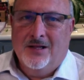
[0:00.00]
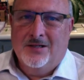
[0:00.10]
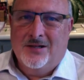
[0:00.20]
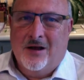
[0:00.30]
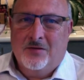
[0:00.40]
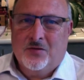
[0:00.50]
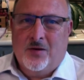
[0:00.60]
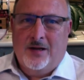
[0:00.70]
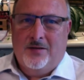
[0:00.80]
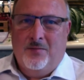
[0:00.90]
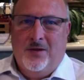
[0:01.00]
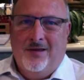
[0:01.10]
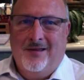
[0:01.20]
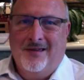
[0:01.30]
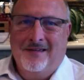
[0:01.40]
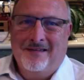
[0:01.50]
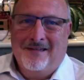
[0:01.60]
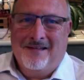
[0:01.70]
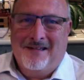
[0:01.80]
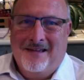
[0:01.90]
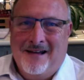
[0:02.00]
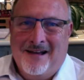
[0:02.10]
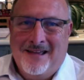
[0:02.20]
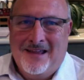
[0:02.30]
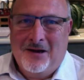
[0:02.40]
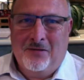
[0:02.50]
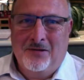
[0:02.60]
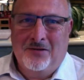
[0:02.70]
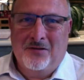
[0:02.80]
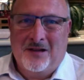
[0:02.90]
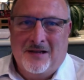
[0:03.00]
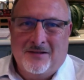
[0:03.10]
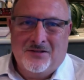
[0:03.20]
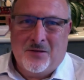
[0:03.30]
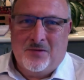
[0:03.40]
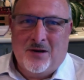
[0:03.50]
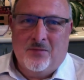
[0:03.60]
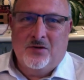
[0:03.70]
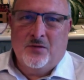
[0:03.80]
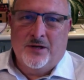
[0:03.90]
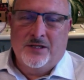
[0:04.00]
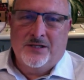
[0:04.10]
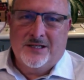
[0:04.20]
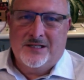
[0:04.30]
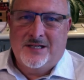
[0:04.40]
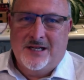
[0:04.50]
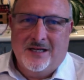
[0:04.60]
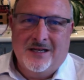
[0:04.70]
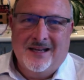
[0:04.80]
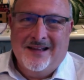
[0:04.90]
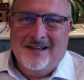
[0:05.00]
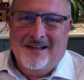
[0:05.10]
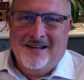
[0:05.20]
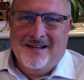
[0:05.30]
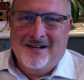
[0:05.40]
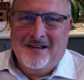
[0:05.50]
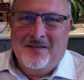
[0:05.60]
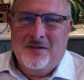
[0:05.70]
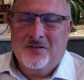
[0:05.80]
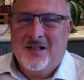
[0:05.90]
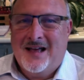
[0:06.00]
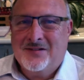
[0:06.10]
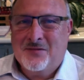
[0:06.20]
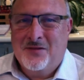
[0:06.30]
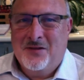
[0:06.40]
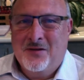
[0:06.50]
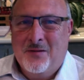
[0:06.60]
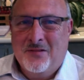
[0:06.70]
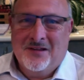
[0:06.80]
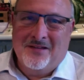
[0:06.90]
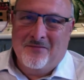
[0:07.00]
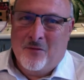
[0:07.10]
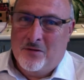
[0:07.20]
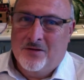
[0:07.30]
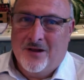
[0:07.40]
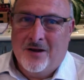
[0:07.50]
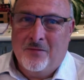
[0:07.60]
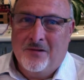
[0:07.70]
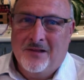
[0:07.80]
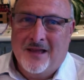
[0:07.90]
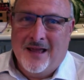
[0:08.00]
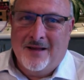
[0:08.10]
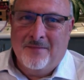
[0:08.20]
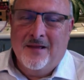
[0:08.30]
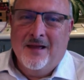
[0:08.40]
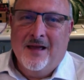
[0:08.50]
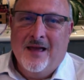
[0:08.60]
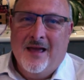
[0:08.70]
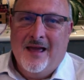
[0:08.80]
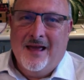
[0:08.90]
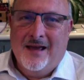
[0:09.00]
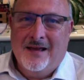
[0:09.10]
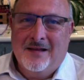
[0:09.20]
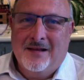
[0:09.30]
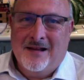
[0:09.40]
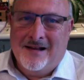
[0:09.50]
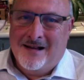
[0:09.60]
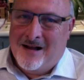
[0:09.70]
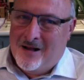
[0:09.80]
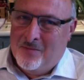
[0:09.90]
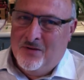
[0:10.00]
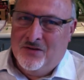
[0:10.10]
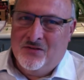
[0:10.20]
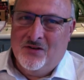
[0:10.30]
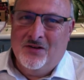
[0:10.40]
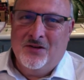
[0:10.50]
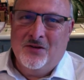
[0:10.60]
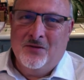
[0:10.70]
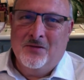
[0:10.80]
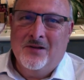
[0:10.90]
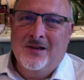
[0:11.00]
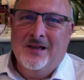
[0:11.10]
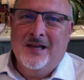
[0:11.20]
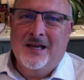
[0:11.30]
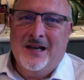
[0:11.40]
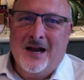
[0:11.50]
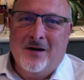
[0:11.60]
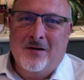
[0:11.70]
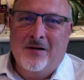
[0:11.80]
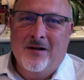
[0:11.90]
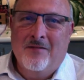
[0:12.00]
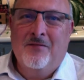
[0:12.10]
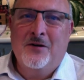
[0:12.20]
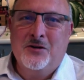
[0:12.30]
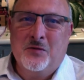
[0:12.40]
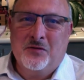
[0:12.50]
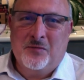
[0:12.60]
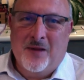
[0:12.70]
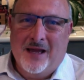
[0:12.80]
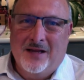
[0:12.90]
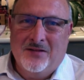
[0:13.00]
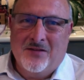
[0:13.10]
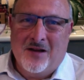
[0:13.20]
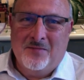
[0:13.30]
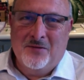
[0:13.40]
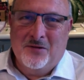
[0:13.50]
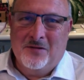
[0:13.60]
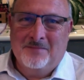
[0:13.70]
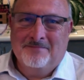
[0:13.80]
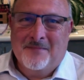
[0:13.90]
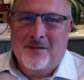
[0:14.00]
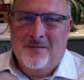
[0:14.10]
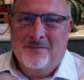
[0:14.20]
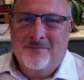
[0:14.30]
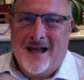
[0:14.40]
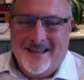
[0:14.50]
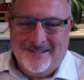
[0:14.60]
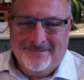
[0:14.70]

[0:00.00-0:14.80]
So it's great to be here in September 2016 in this class with you. I'm looking forward to it, I really am. And I'll be seeing you in our virtual space on Moodle. Bye.